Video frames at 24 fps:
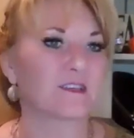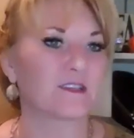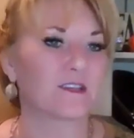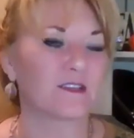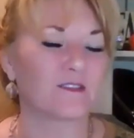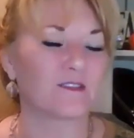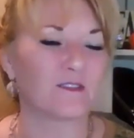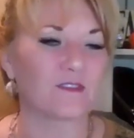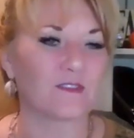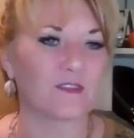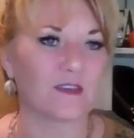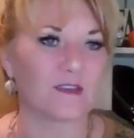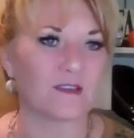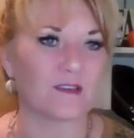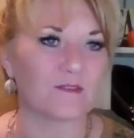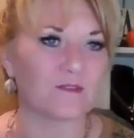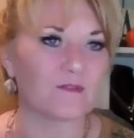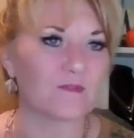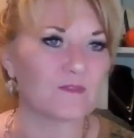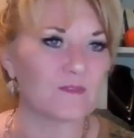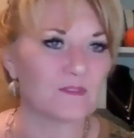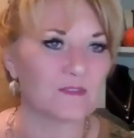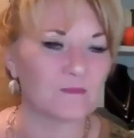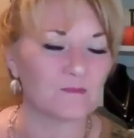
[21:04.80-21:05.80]
the
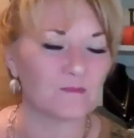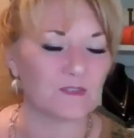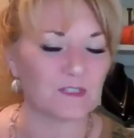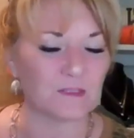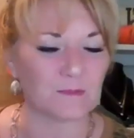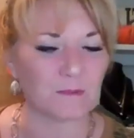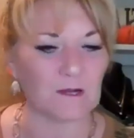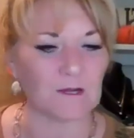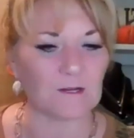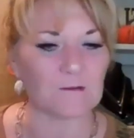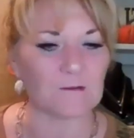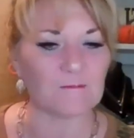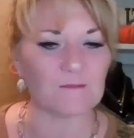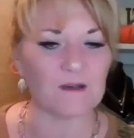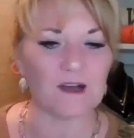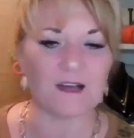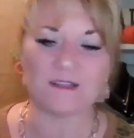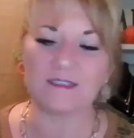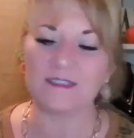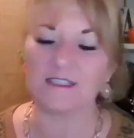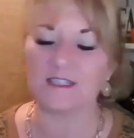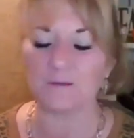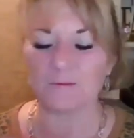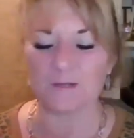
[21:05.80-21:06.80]
Sparkle
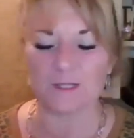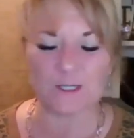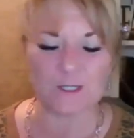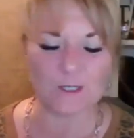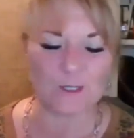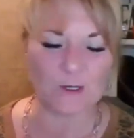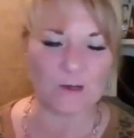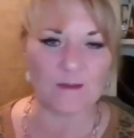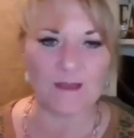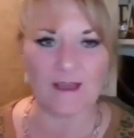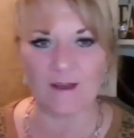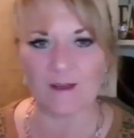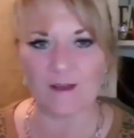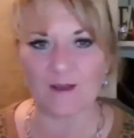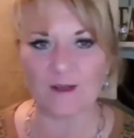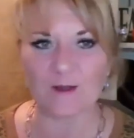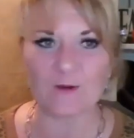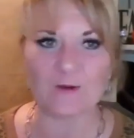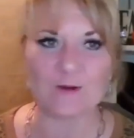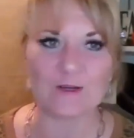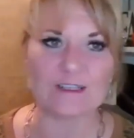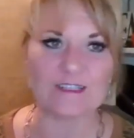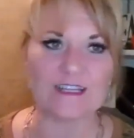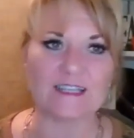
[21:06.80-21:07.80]
Box, then we show them how it
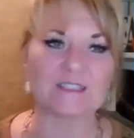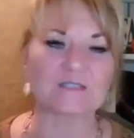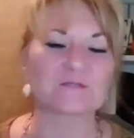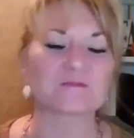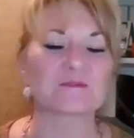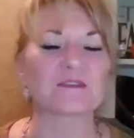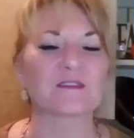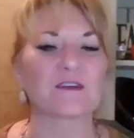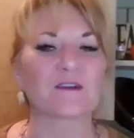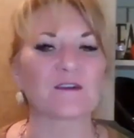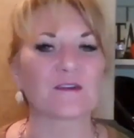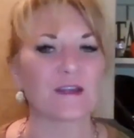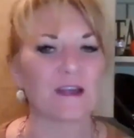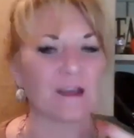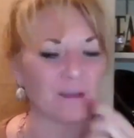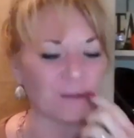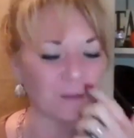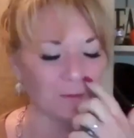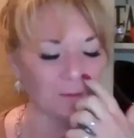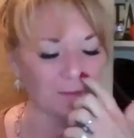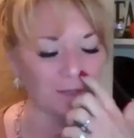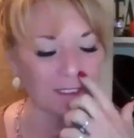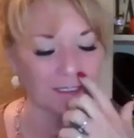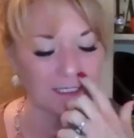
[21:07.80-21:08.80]
coordinates with our
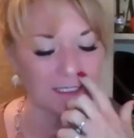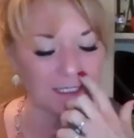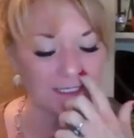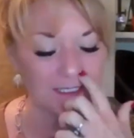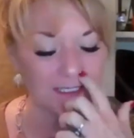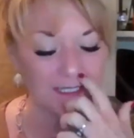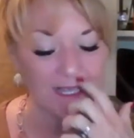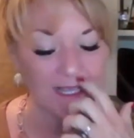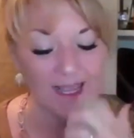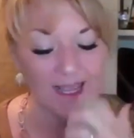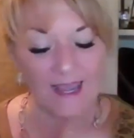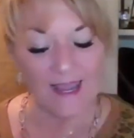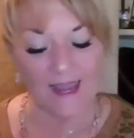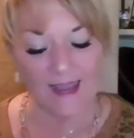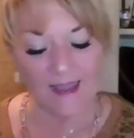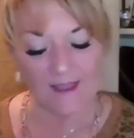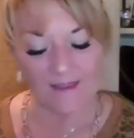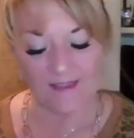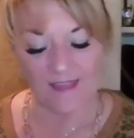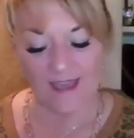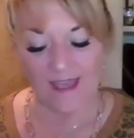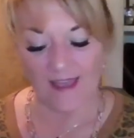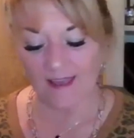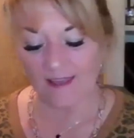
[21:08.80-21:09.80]
other pieces,
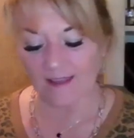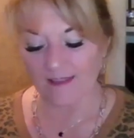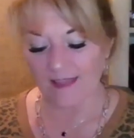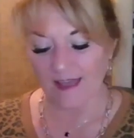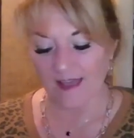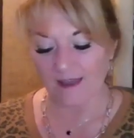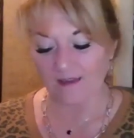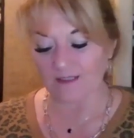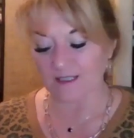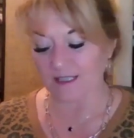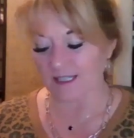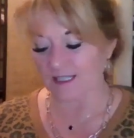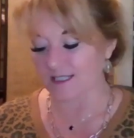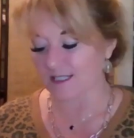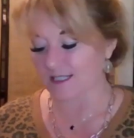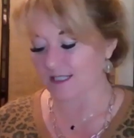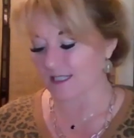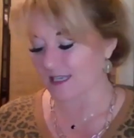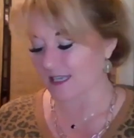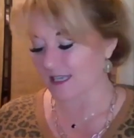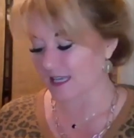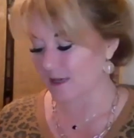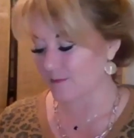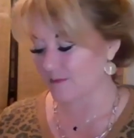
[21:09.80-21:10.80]
and that allows us
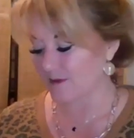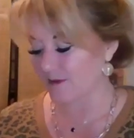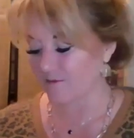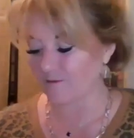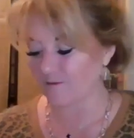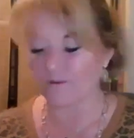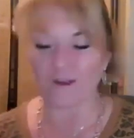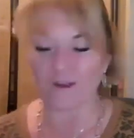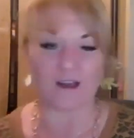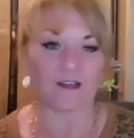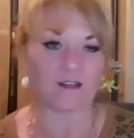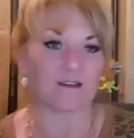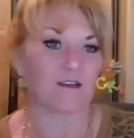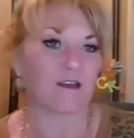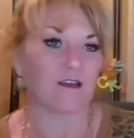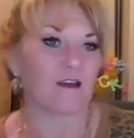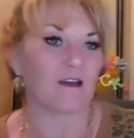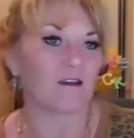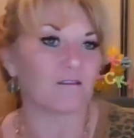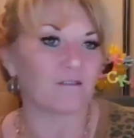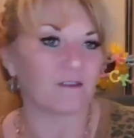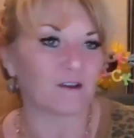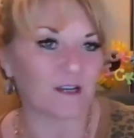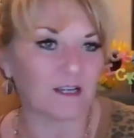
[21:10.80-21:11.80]
to keep in front
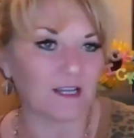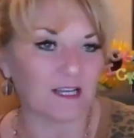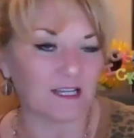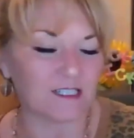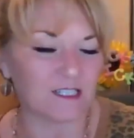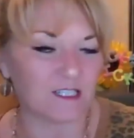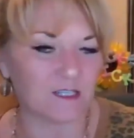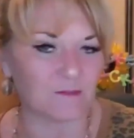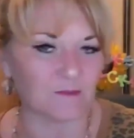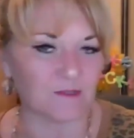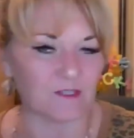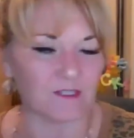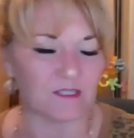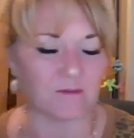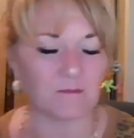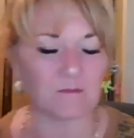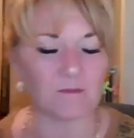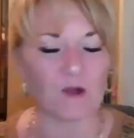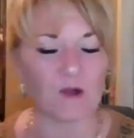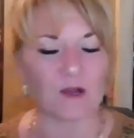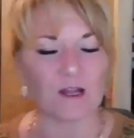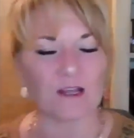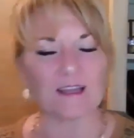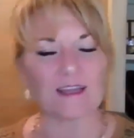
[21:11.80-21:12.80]
of our customers.
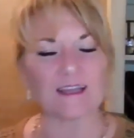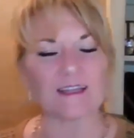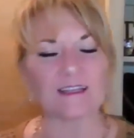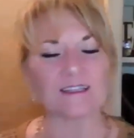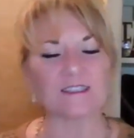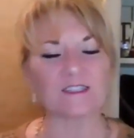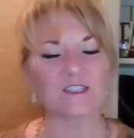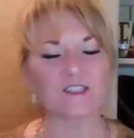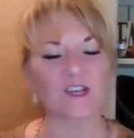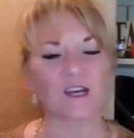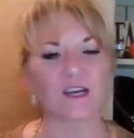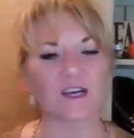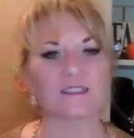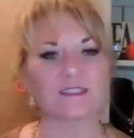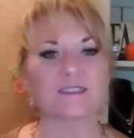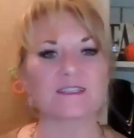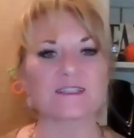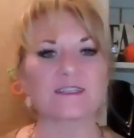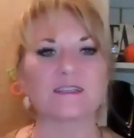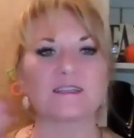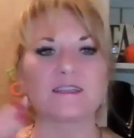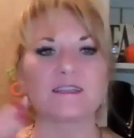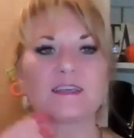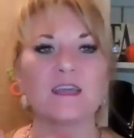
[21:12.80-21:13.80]
Parkline is
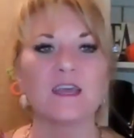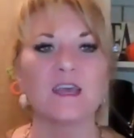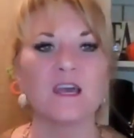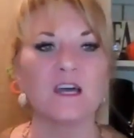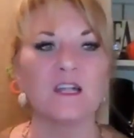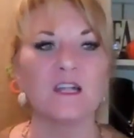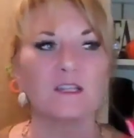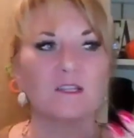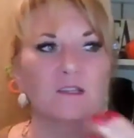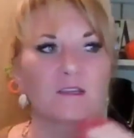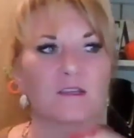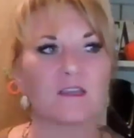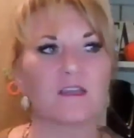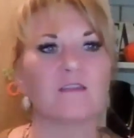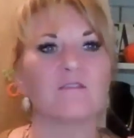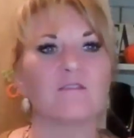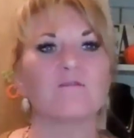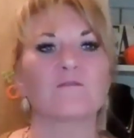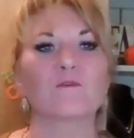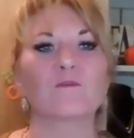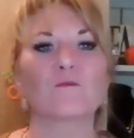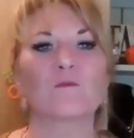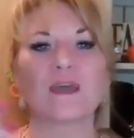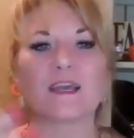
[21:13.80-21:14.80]
constantly looking
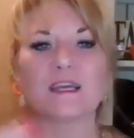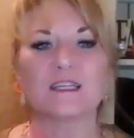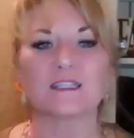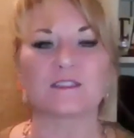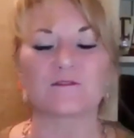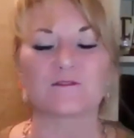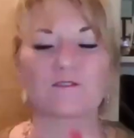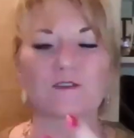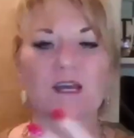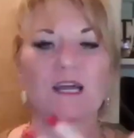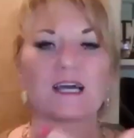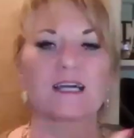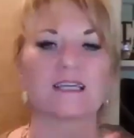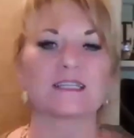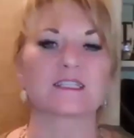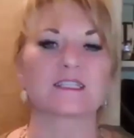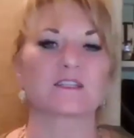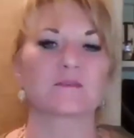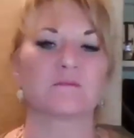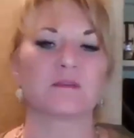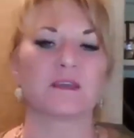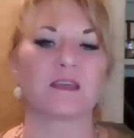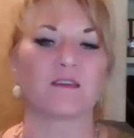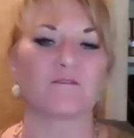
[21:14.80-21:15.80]
for ways for us
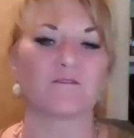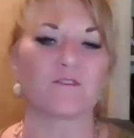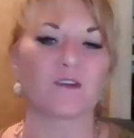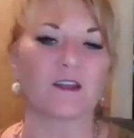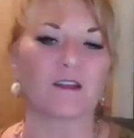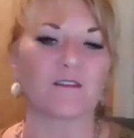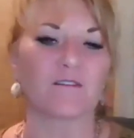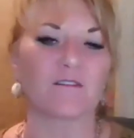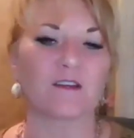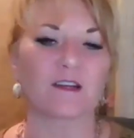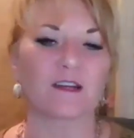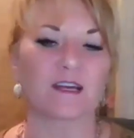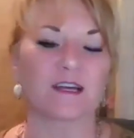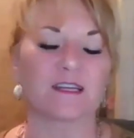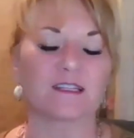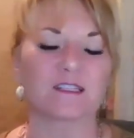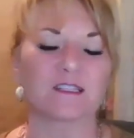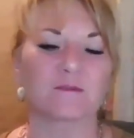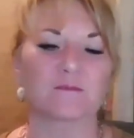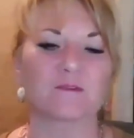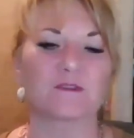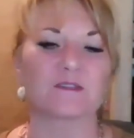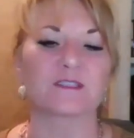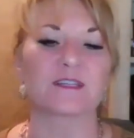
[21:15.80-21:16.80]
to be in front of our
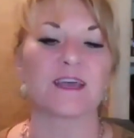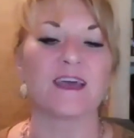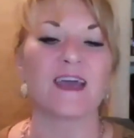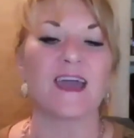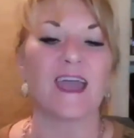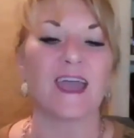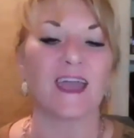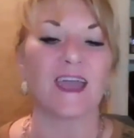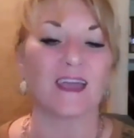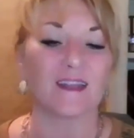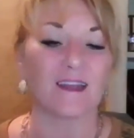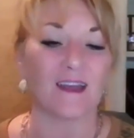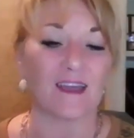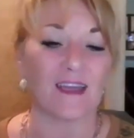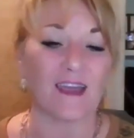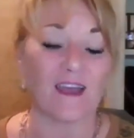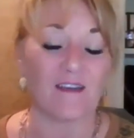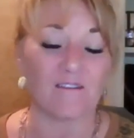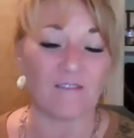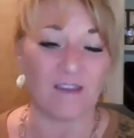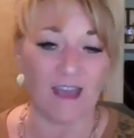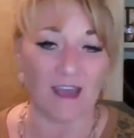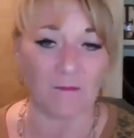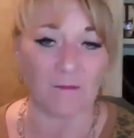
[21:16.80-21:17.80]
customers, and I
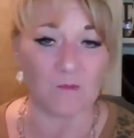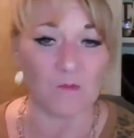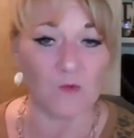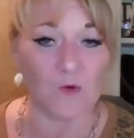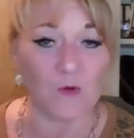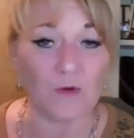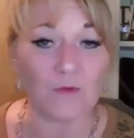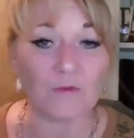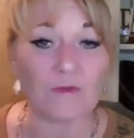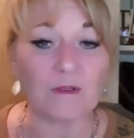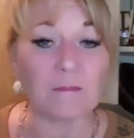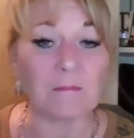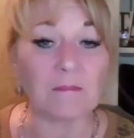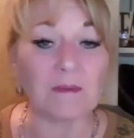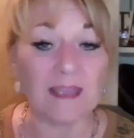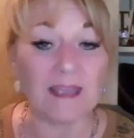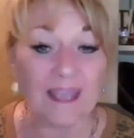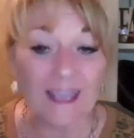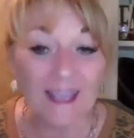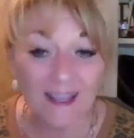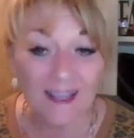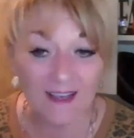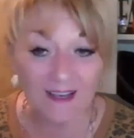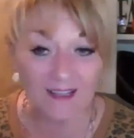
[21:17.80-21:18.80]
have had more
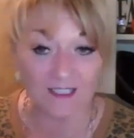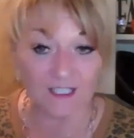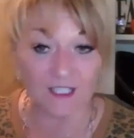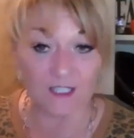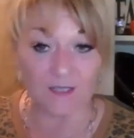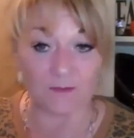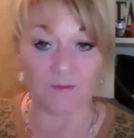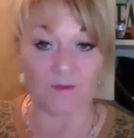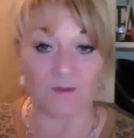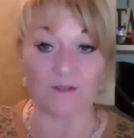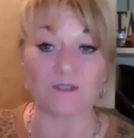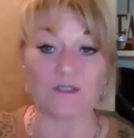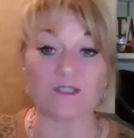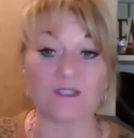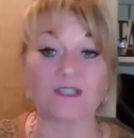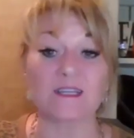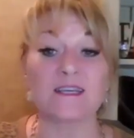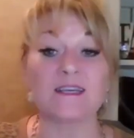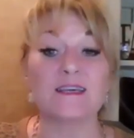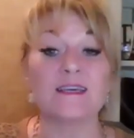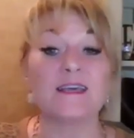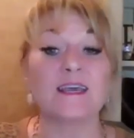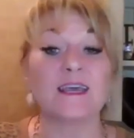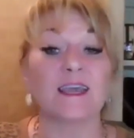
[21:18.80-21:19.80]
repeat customers
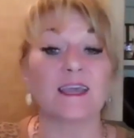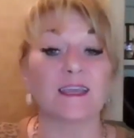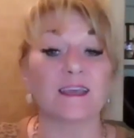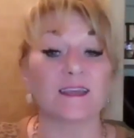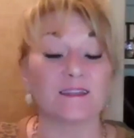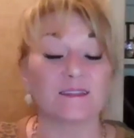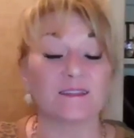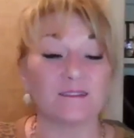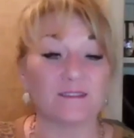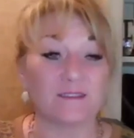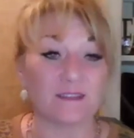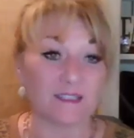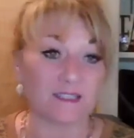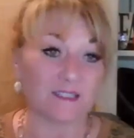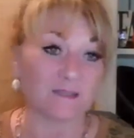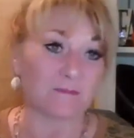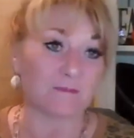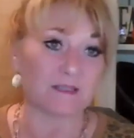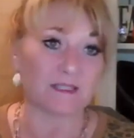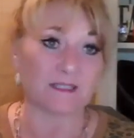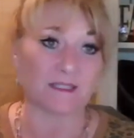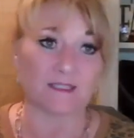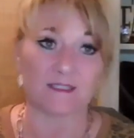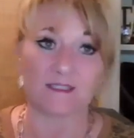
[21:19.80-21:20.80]
in this
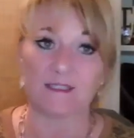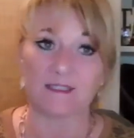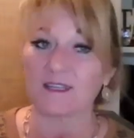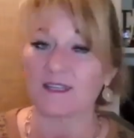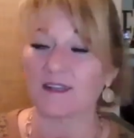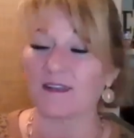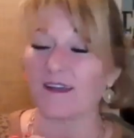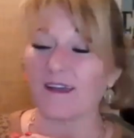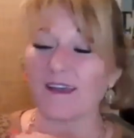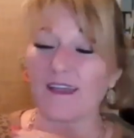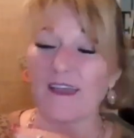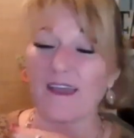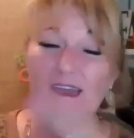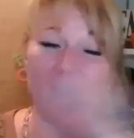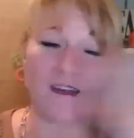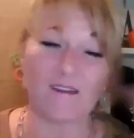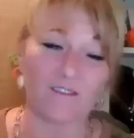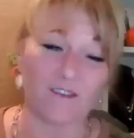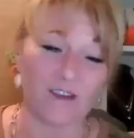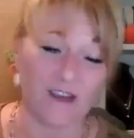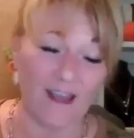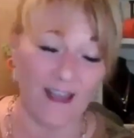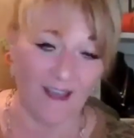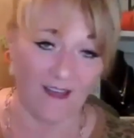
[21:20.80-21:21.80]
business than I
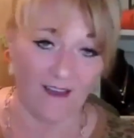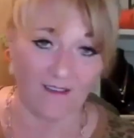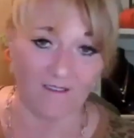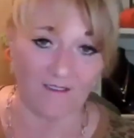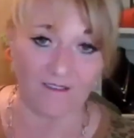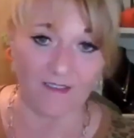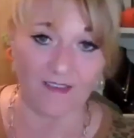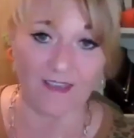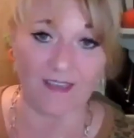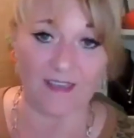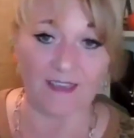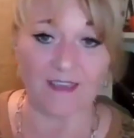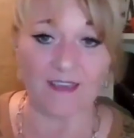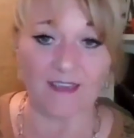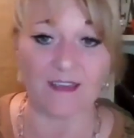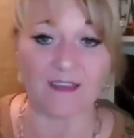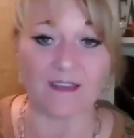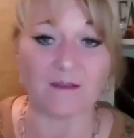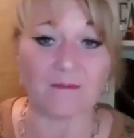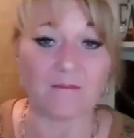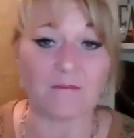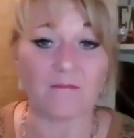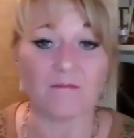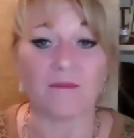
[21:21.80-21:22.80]
ever have
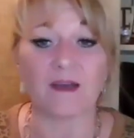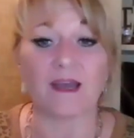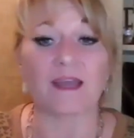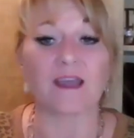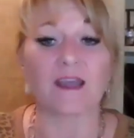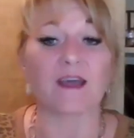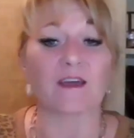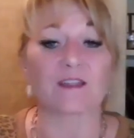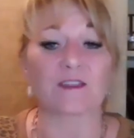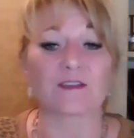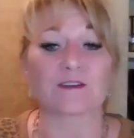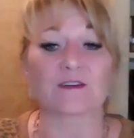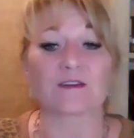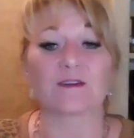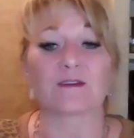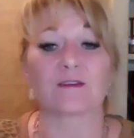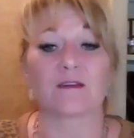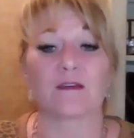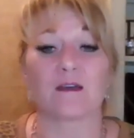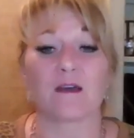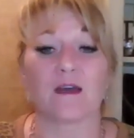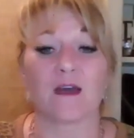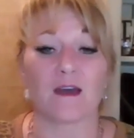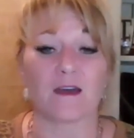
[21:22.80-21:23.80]
in my other
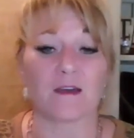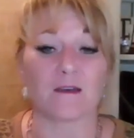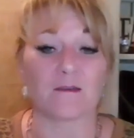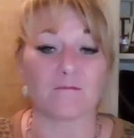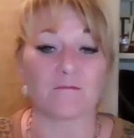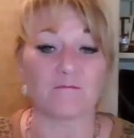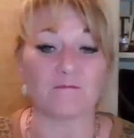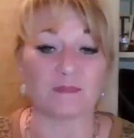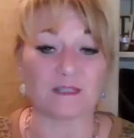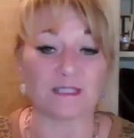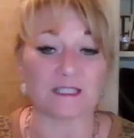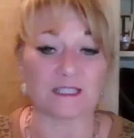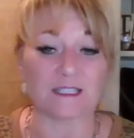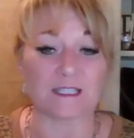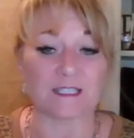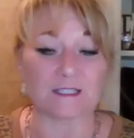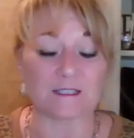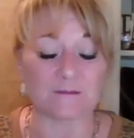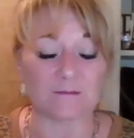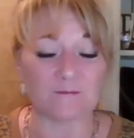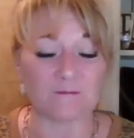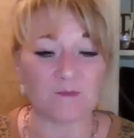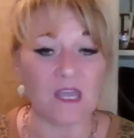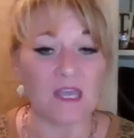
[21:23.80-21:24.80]

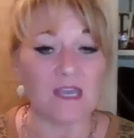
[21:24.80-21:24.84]
business.